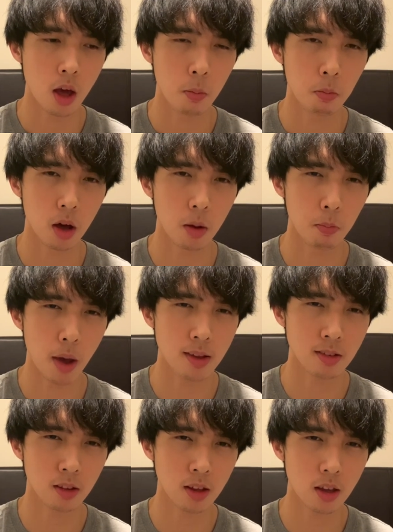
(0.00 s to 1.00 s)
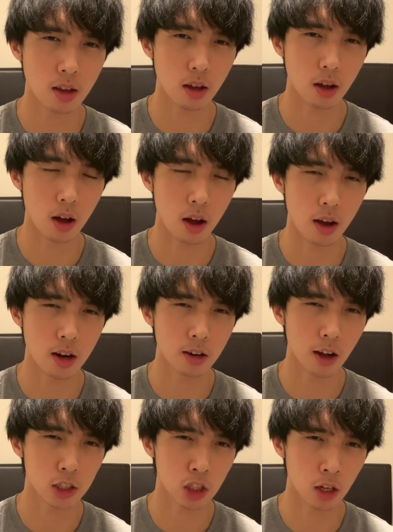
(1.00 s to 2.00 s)
but basically, uh, in a
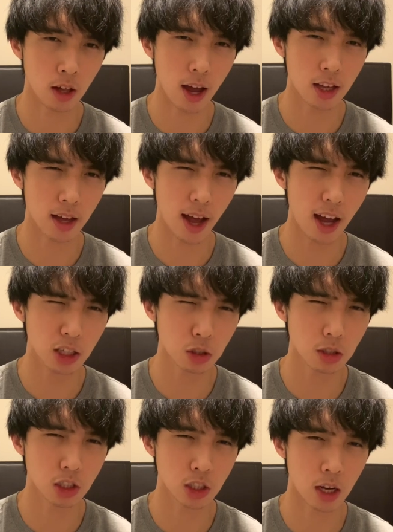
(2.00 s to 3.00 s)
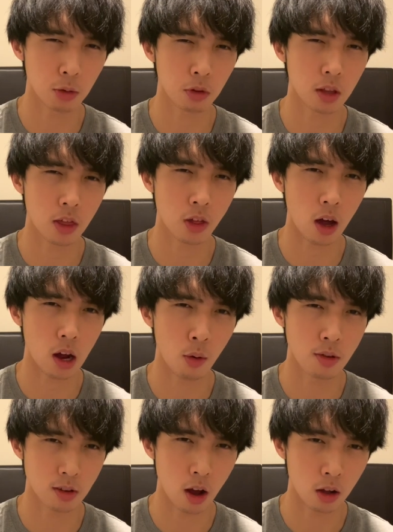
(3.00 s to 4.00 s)
nutshell, I actually genuinely thought I
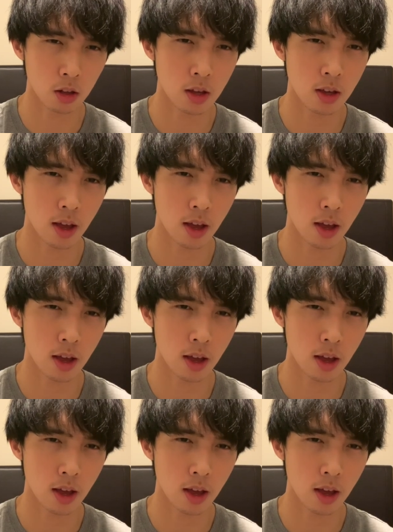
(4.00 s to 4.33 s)
was ugly.